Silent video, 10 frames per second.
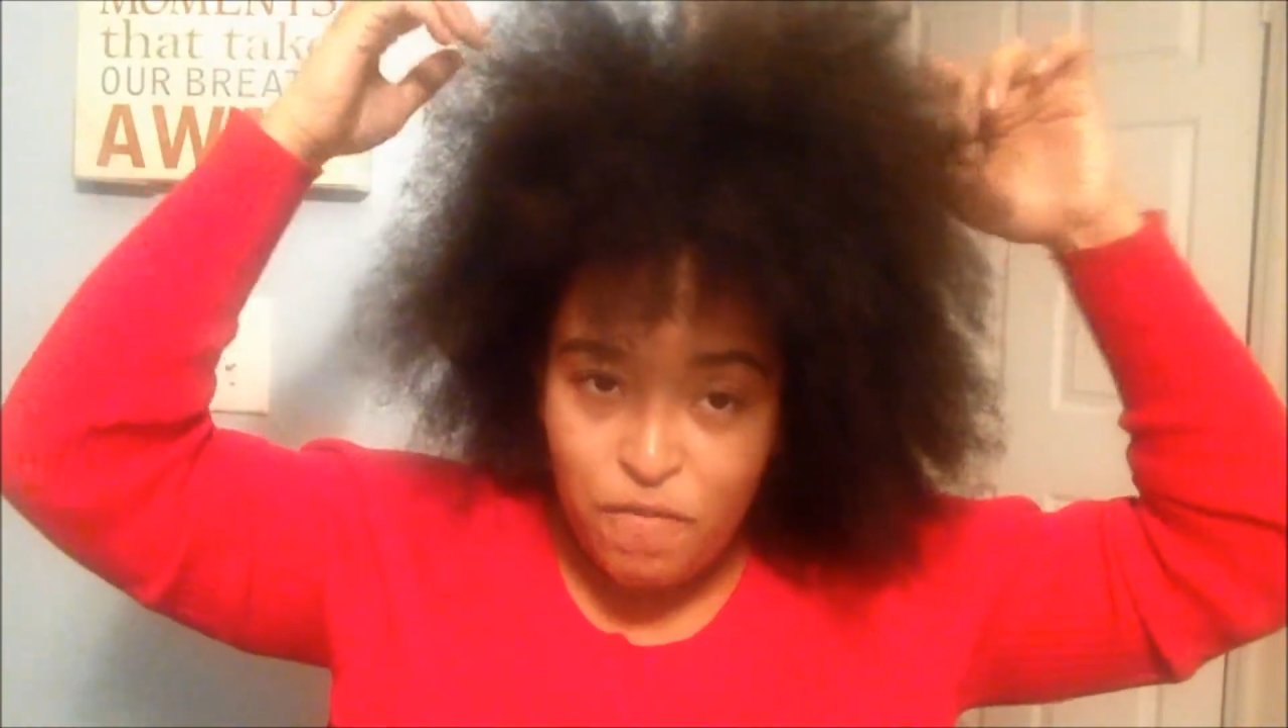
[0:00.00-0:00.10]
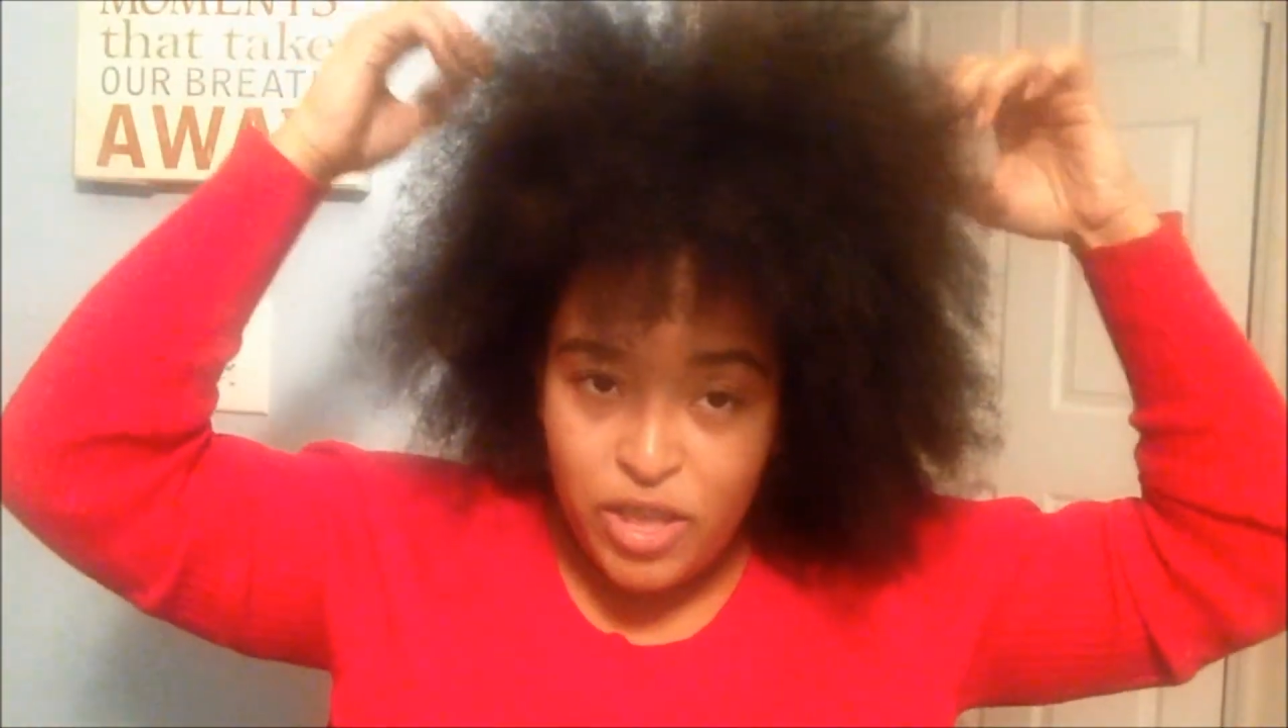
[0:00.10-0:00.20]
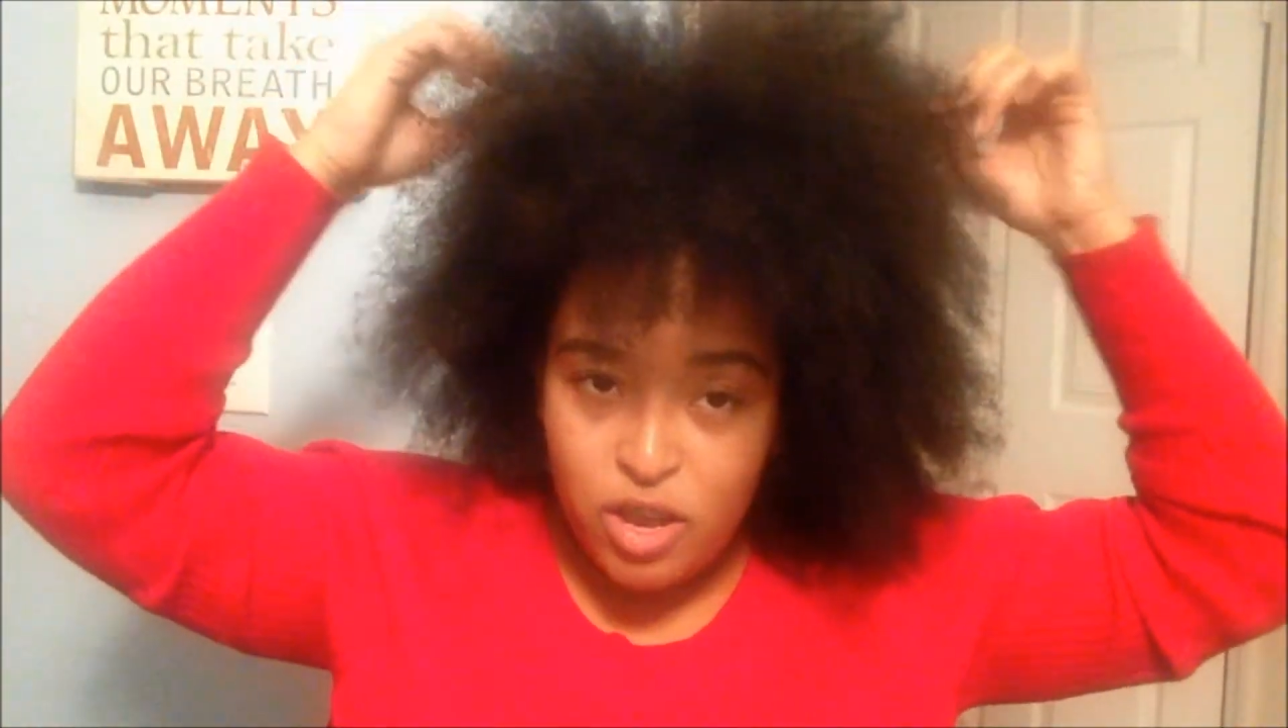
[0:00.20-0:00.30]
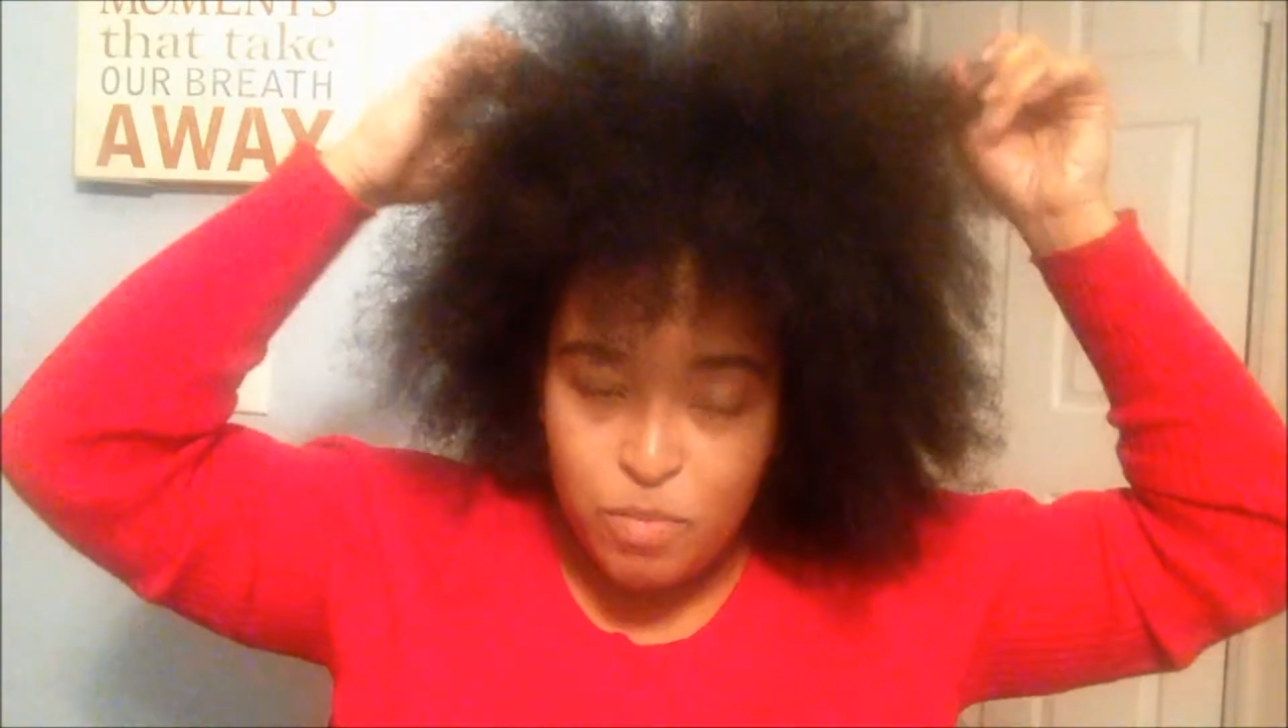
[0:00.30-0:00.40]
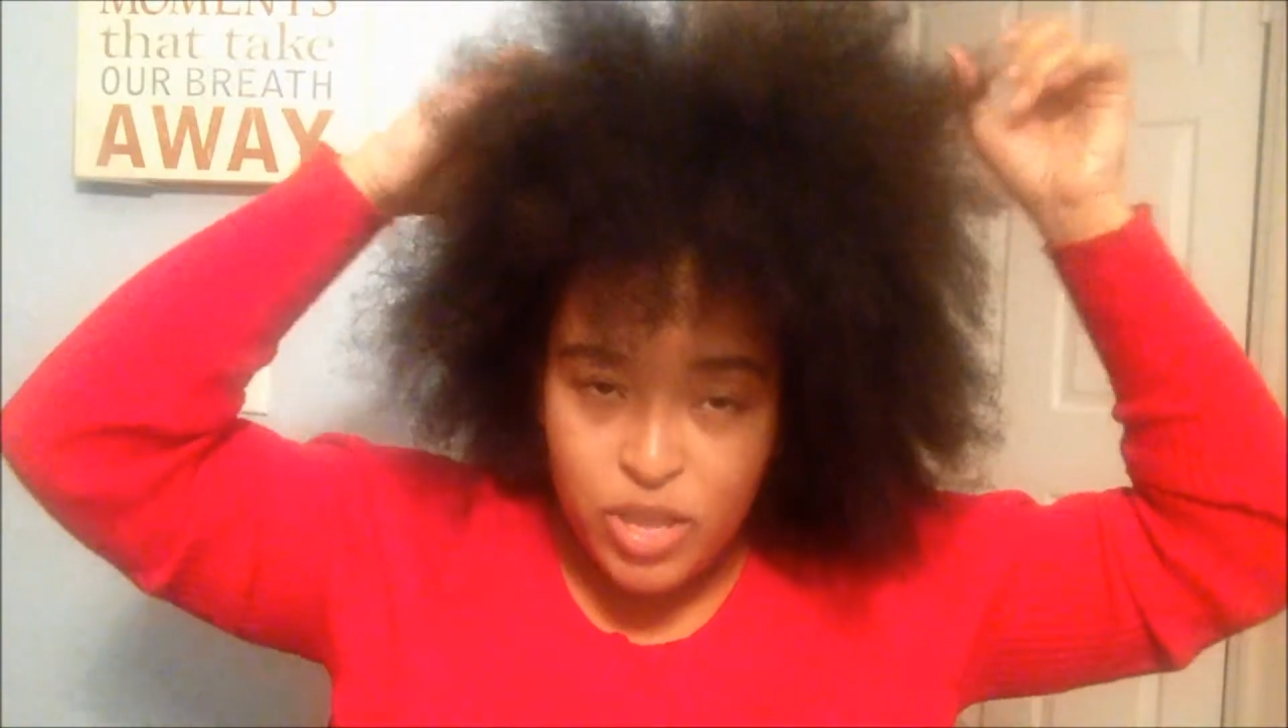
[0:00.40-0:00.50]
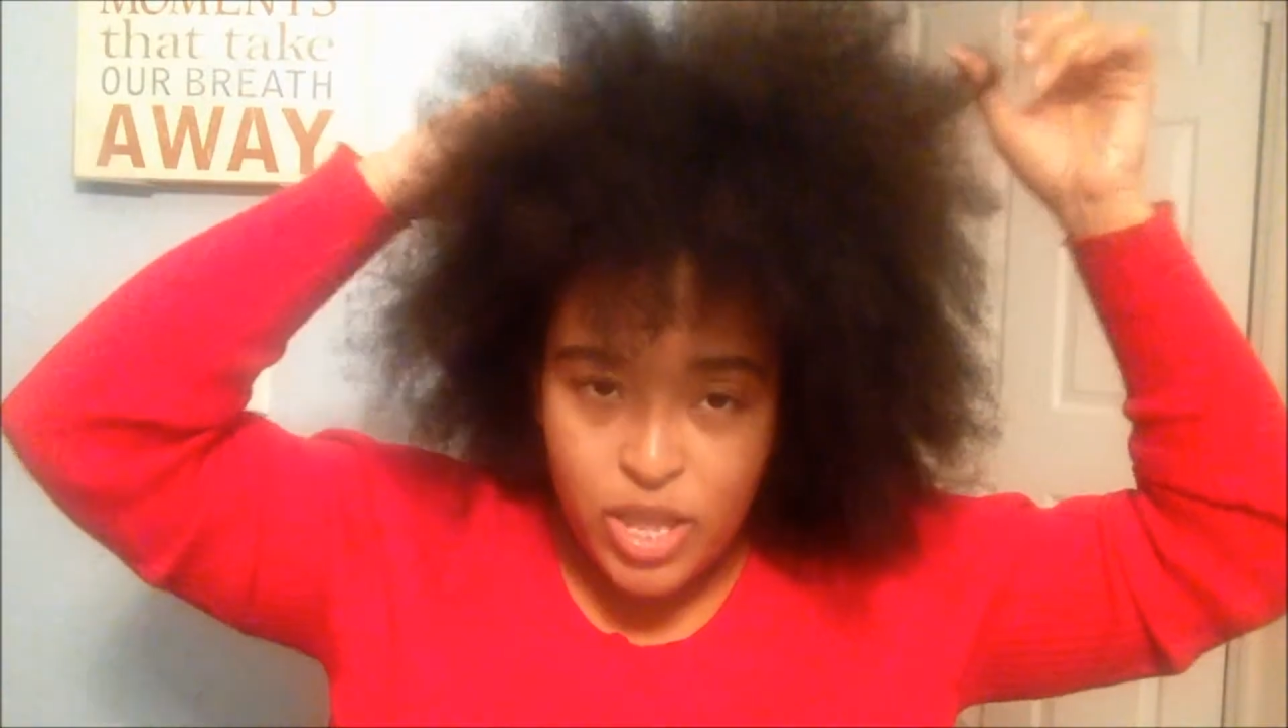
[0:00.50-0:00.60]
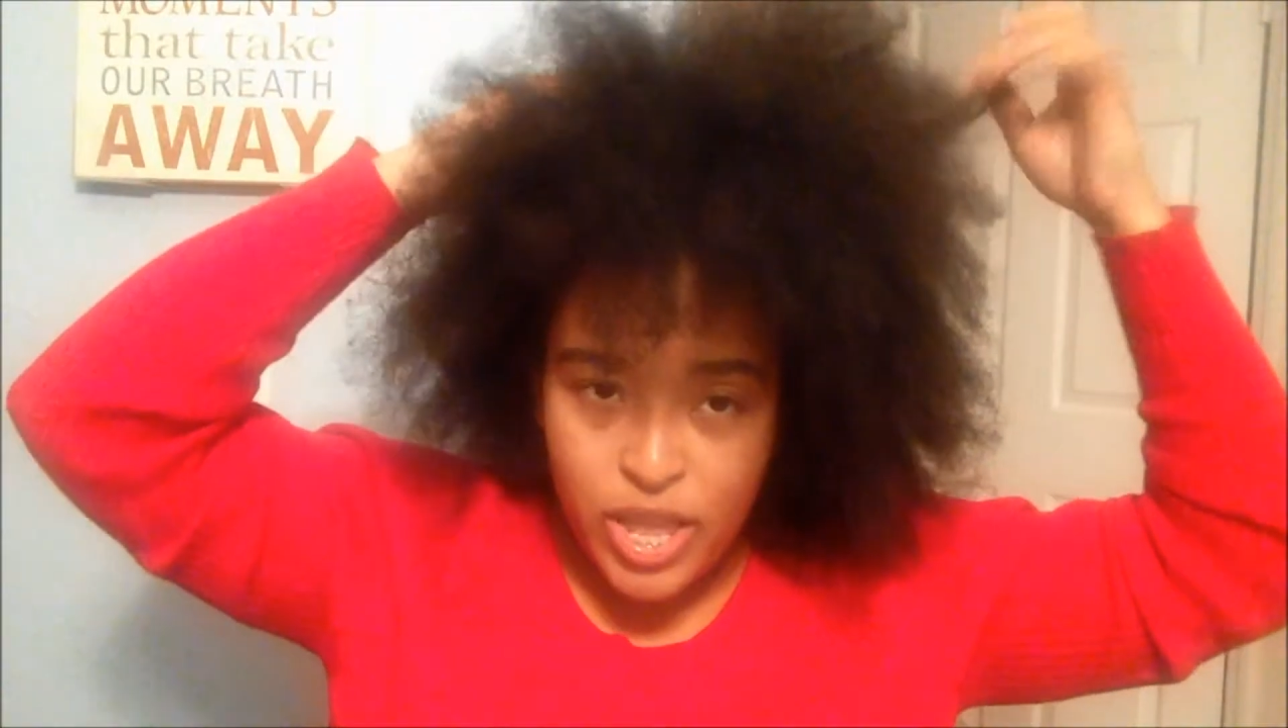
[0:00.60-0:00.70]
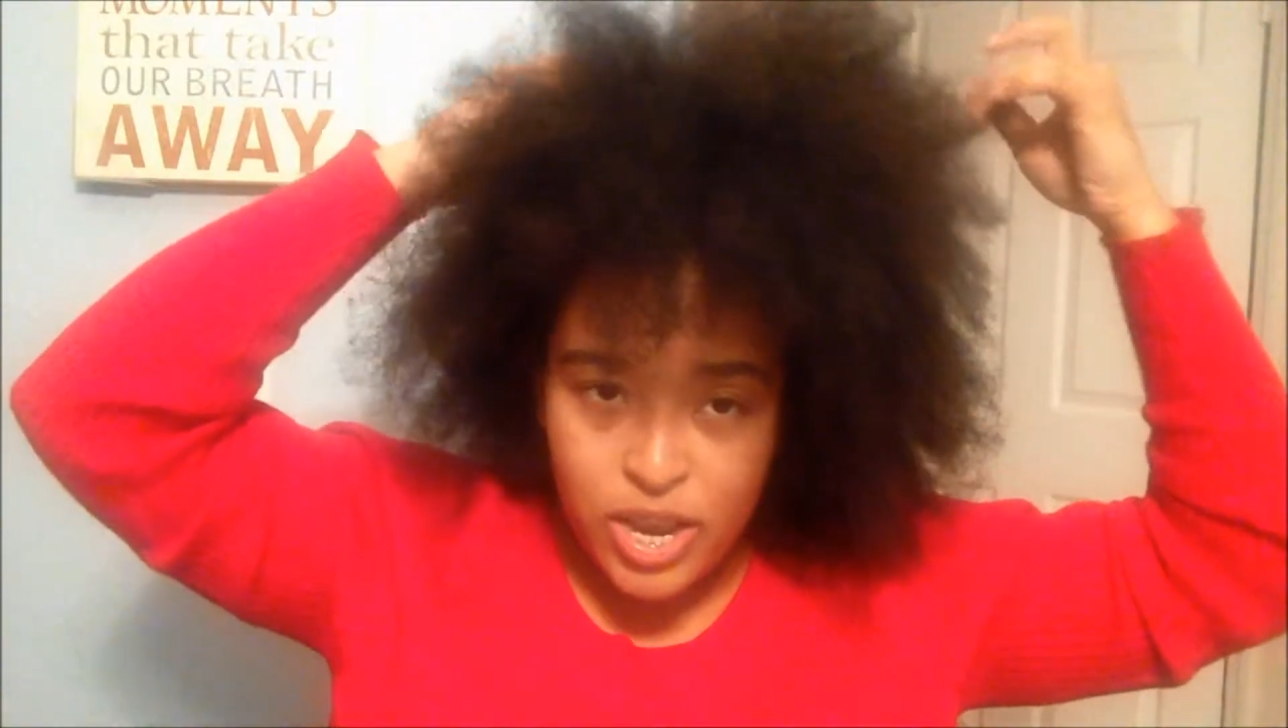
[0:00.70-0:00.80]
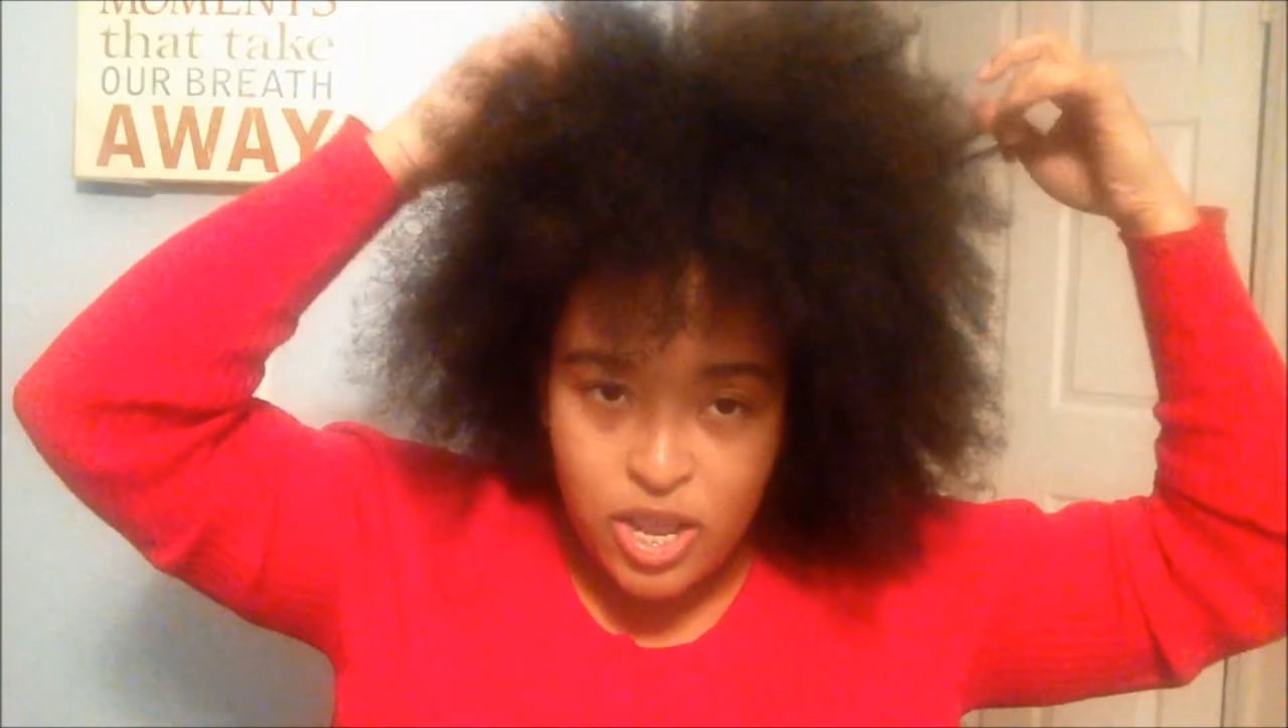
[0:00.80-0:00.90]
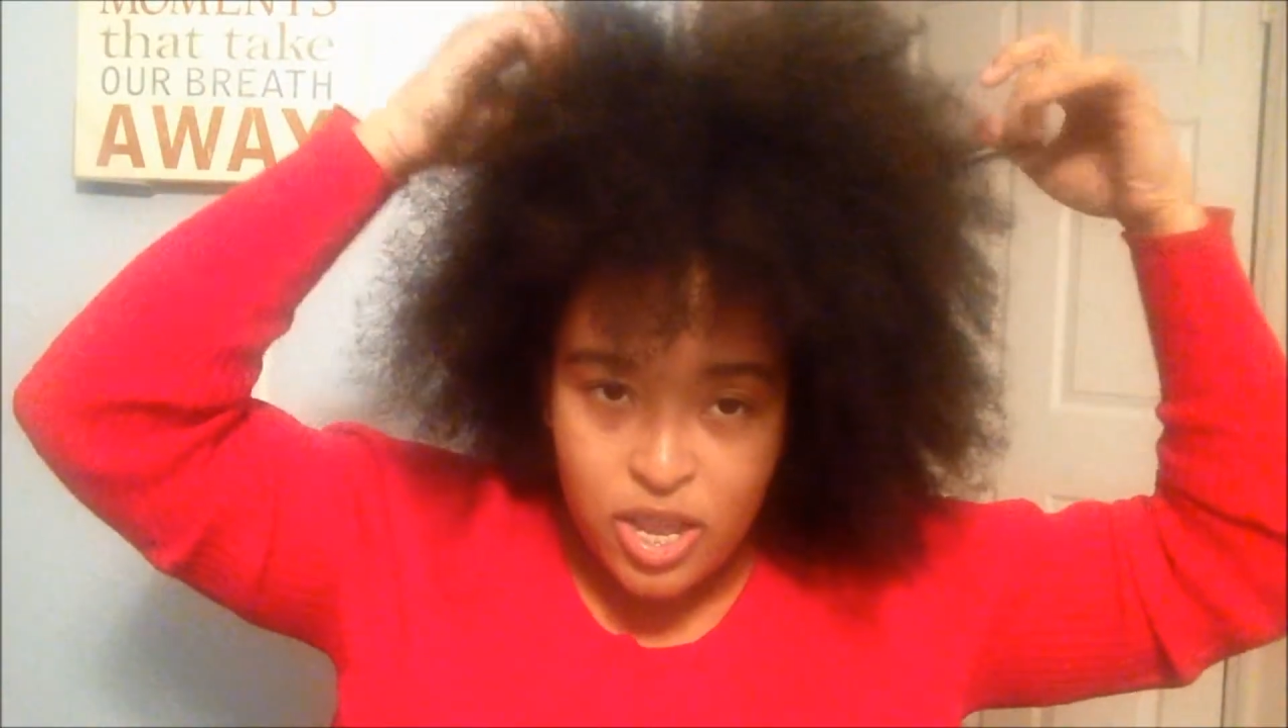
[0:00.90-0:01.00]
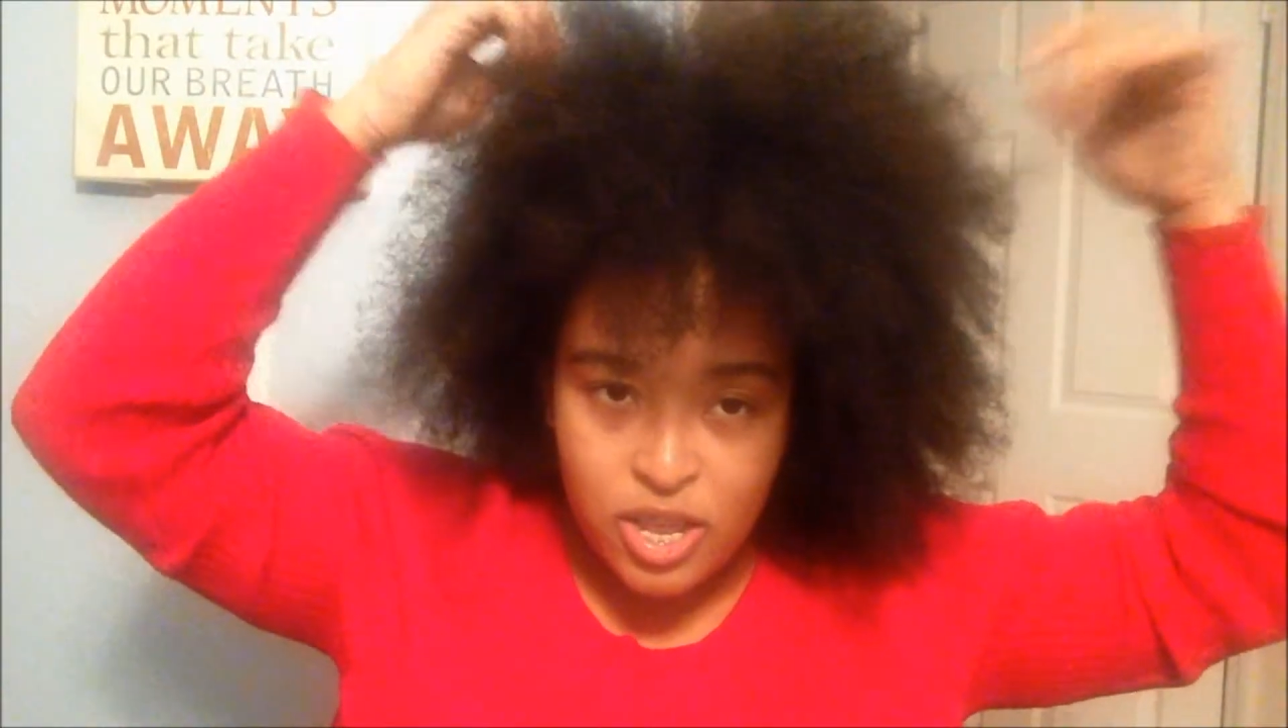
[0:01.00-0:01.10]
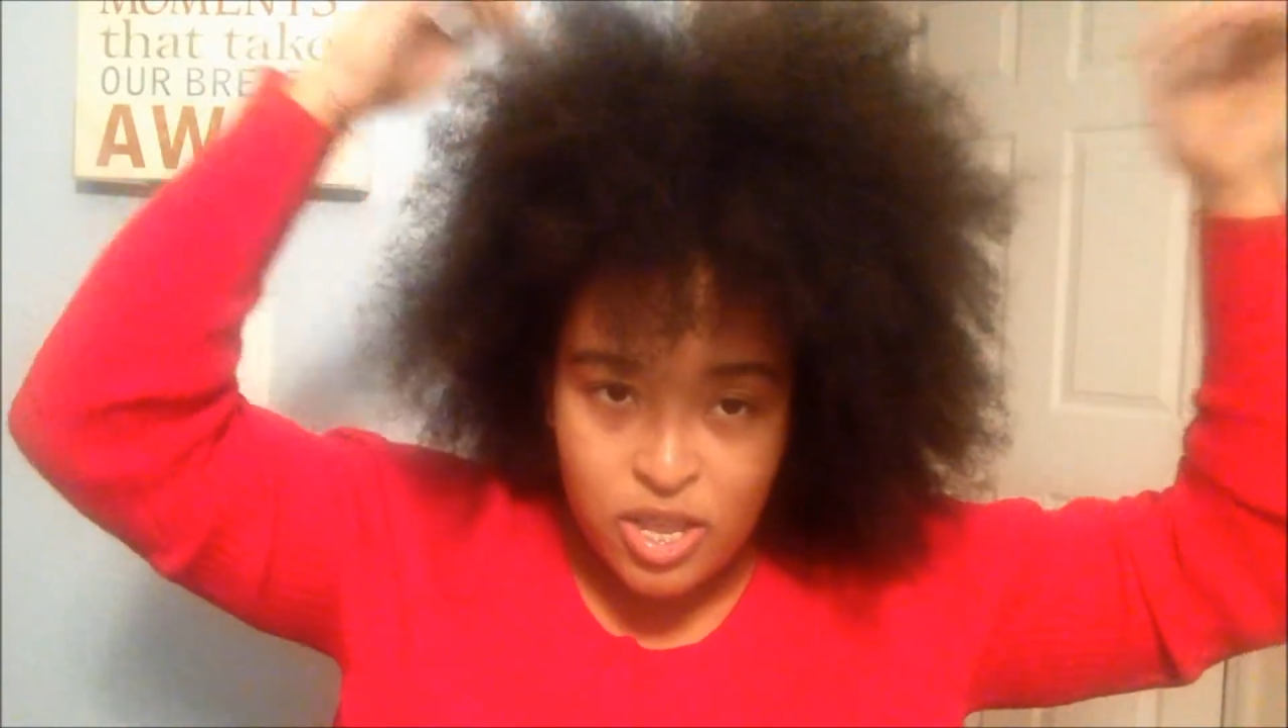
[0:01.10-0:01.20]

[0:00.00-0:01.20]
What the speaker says: film and